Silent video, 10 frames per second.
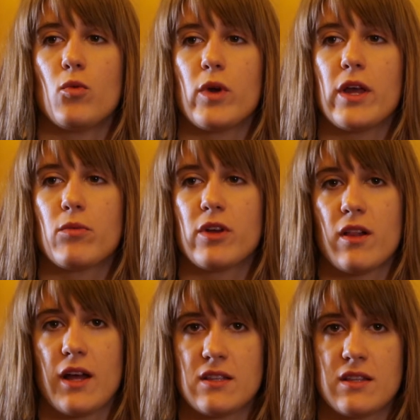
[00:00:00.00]
we
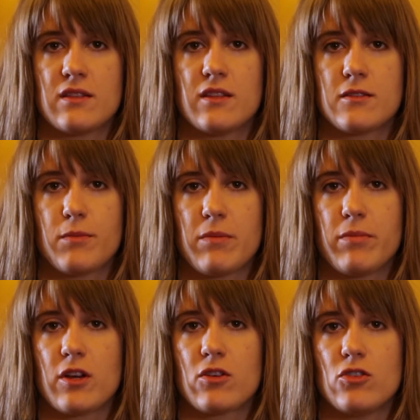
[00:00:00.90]
realized that this
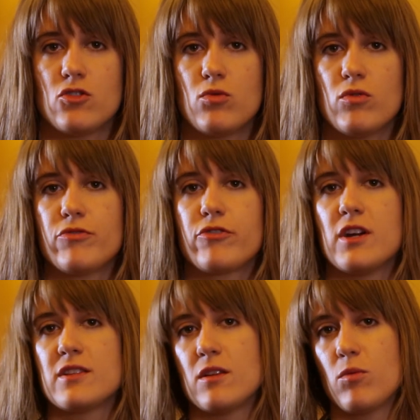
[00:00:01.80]
might be a good tool for
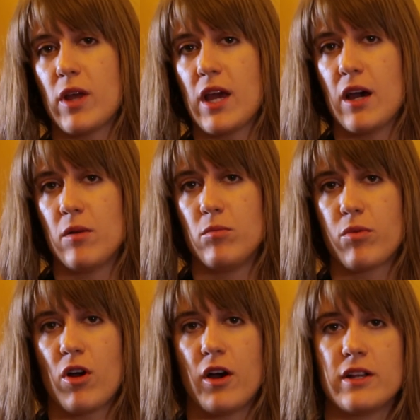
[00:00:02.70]
us, and we had
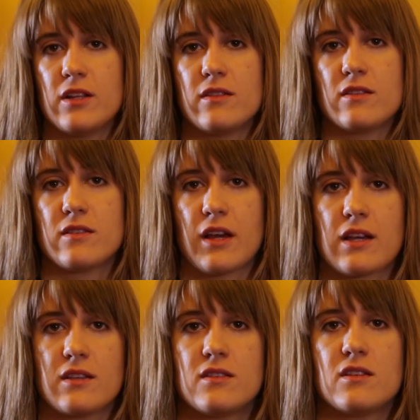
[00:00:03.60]
brought in the
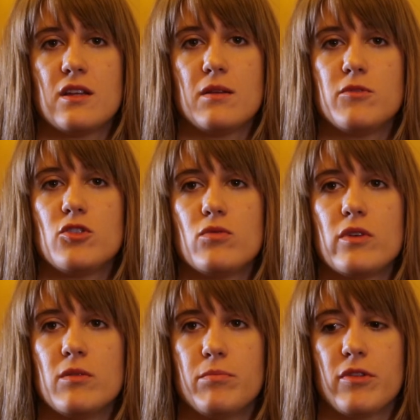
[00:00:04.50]
Zycus team
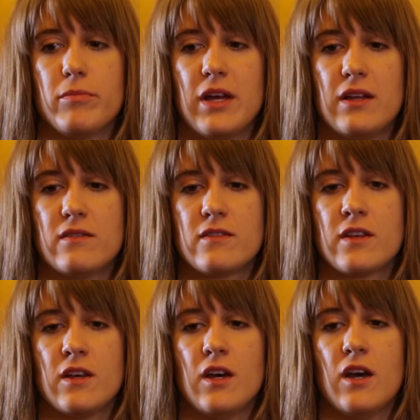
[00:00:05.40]
to
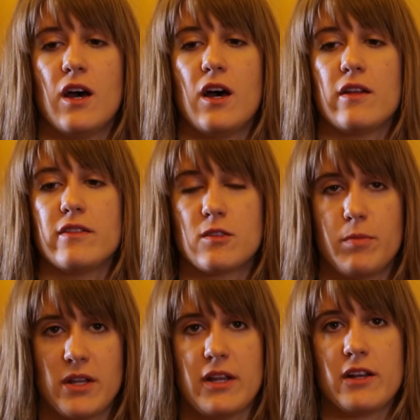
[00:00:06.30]
implement the
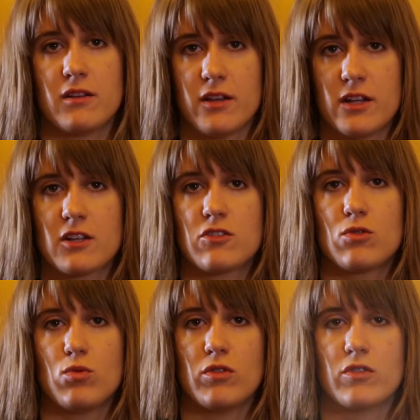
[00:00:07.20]
spend analytics
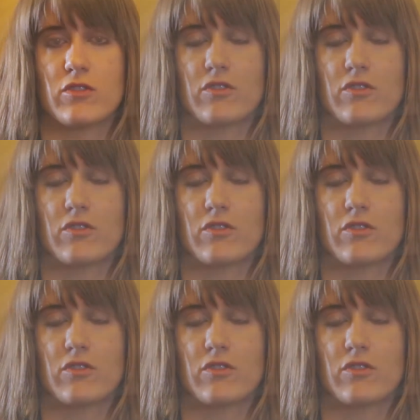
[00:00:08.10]
tool.